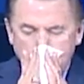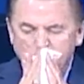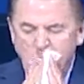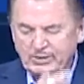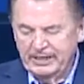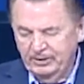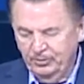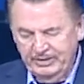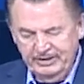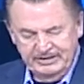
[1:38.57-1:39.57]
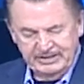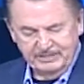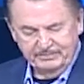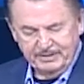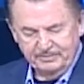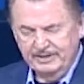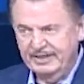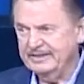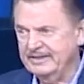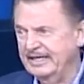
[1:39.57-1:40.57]
Because I know then he's got a better
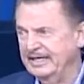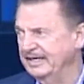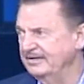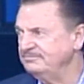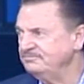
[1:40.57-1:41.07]
plan than I have.